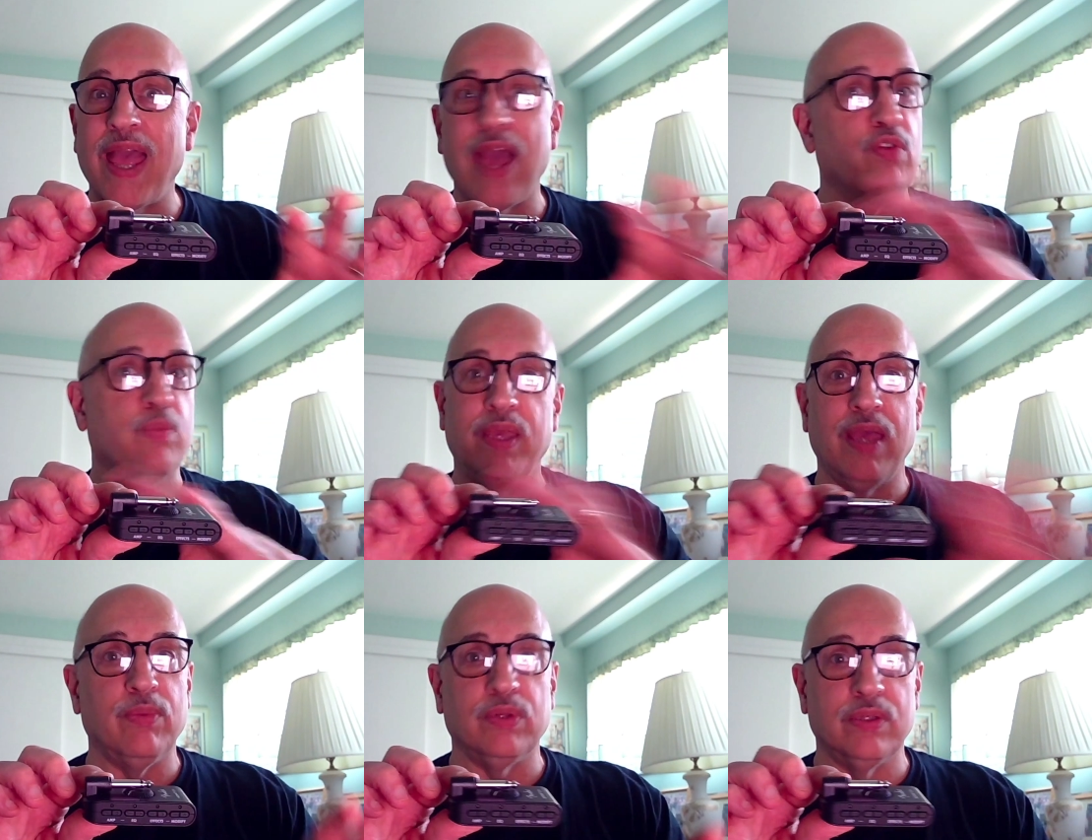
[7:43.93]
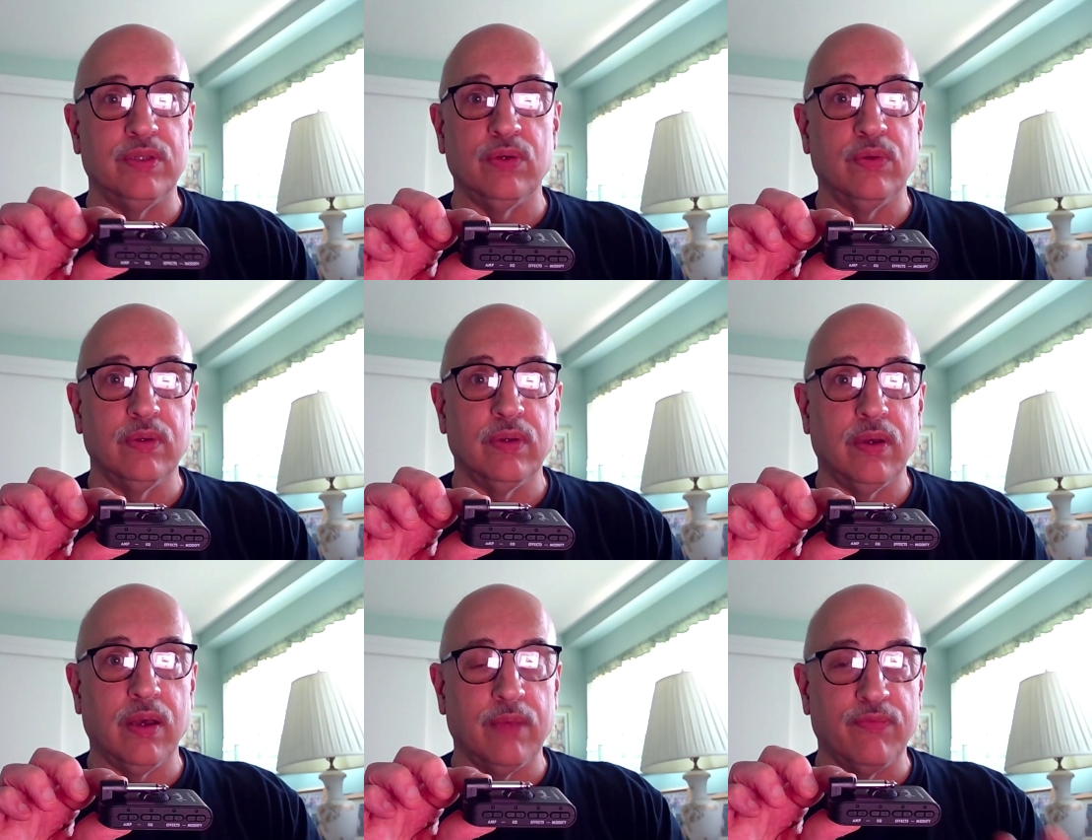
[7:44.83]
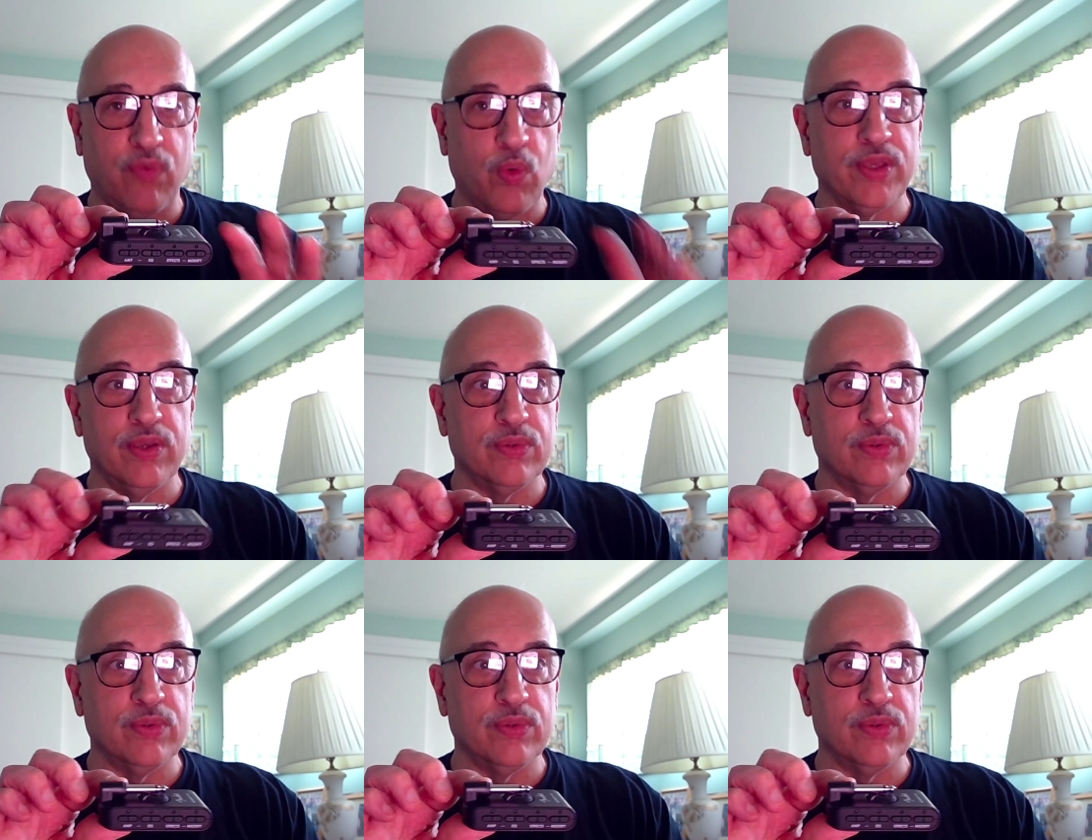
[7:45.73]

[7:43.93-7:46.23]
ever be able to do for you.